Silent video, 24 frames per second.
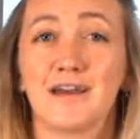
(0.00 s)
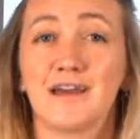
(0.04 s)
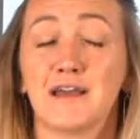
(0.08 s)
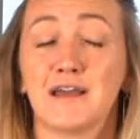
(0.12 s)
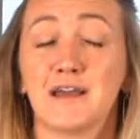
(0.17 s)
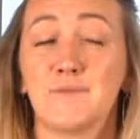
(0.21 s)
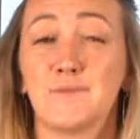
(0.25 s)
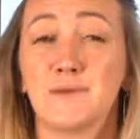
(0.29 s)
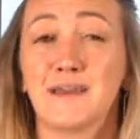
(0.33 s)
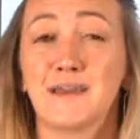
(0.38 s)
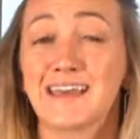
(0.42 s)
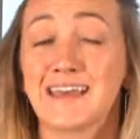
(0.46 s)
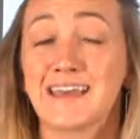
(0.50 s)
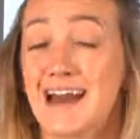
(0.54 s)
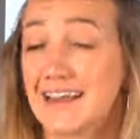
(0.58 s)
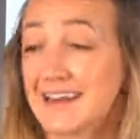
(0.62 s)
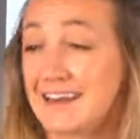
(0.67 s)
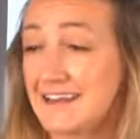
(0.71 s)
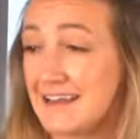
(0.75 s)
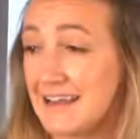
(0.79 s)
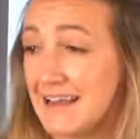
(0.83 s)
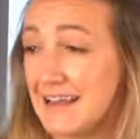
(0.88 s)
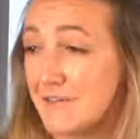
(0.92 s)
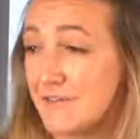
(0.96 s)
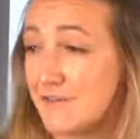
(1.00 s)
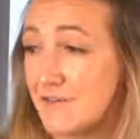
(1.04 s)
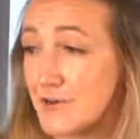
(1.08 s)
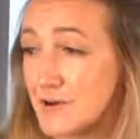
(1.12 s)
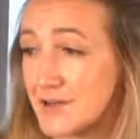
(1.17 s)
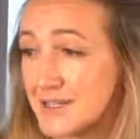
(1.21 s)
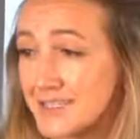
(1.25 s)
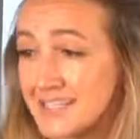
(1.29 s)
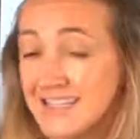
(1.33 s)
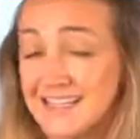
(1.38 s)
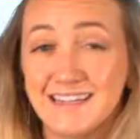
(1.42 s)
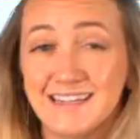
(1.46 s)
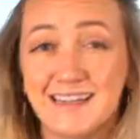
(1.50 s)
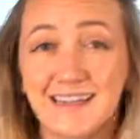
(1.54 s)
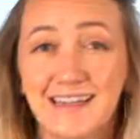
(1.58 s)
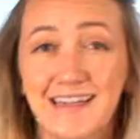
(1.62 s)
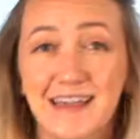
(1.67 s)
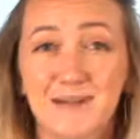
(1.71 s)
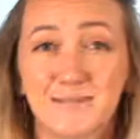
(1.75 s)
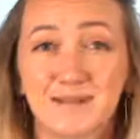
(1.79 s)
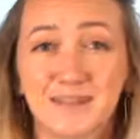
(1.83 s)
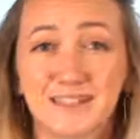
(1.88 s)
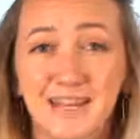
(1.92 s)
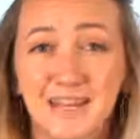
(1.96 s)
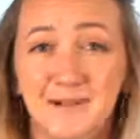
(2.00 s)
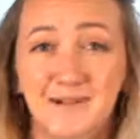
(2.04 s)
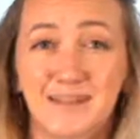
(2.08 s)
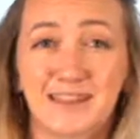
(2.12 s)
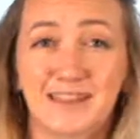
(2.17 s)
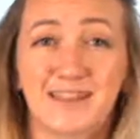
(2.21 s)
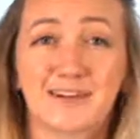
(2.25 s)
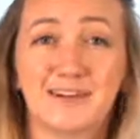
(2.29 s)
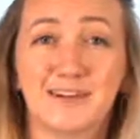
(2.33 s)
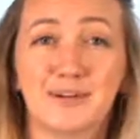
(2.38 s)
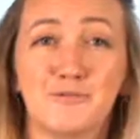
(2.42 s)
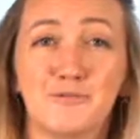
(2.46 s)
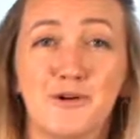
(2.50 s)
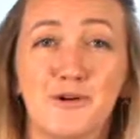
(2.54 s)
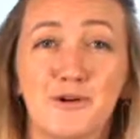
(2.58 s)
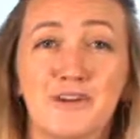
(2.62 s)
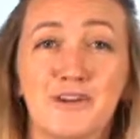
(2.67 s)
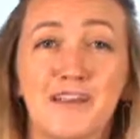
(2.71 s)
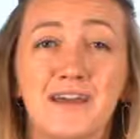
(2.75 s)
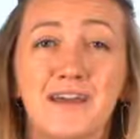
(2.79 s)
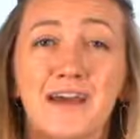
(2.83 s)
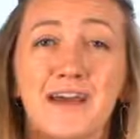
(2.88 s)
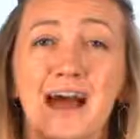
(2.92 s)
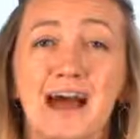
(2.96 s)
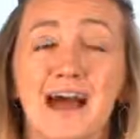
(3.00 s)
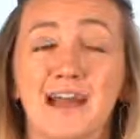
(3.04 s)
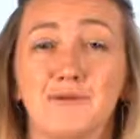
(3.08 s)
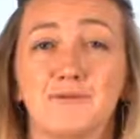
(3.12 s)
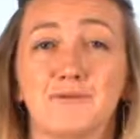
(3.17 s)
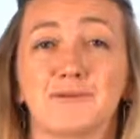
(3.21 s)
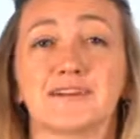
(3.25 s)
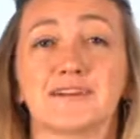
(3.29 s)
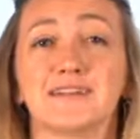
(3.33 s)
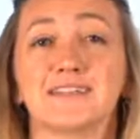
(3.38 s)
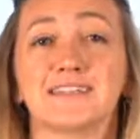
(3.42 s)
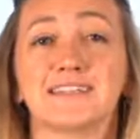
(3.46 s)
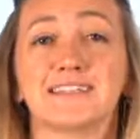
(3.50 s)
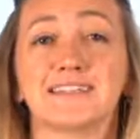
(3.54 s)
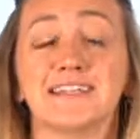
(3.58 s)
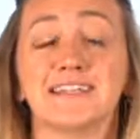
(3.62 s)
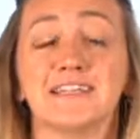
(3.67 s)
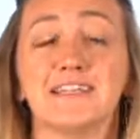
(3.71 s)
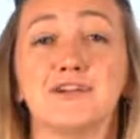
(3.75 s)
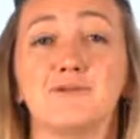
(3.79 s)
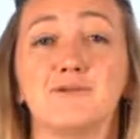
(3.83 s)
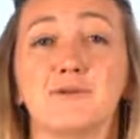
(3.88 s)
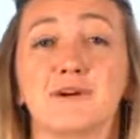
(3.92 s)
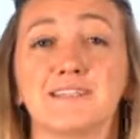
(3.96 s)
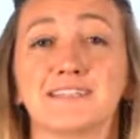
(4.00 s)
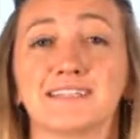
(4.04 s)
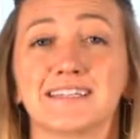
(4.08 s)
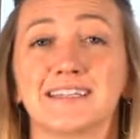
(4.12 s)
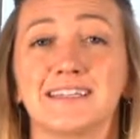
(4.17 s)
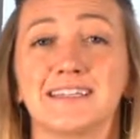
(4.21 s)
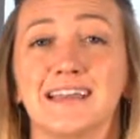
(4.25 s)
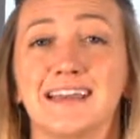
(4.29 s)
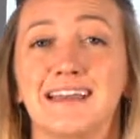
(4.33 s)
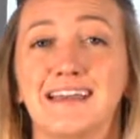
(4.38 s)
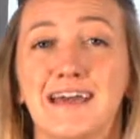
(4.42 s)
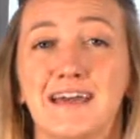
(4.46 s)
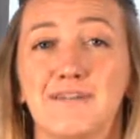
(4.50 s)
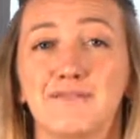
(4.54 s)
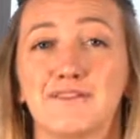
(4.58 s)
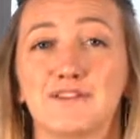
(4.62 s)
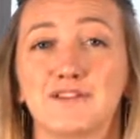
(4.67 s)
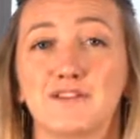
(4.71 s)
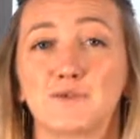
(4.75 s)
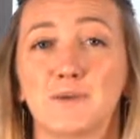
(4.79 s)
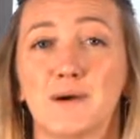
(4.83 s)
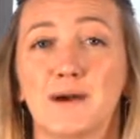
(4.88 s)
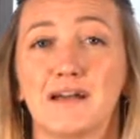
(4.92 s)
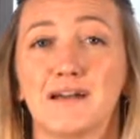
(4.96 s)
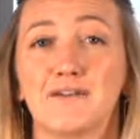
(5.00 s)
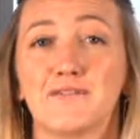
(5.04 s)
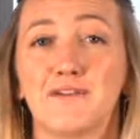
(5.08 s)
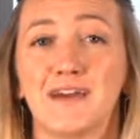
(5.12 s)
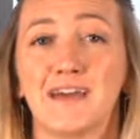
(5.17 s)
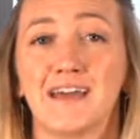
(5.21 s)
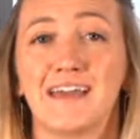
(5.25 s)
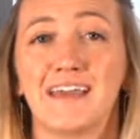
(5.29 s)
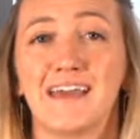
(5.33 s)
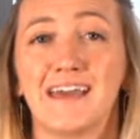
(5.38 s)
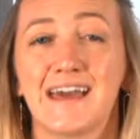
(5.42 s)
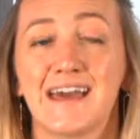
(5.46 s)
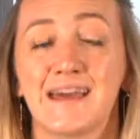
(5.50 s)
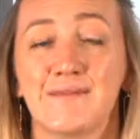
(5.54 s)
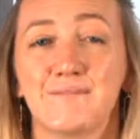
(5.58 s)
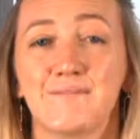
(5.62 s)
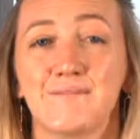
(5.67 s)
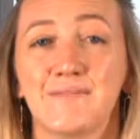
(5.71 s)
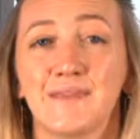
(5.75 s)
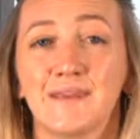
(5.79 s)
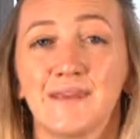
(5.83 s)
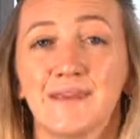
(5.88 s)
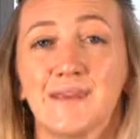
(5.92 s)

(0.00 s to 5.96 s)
It began at 8:14 a.m. It's now 8:31, and it will continue until 11:12 a.m.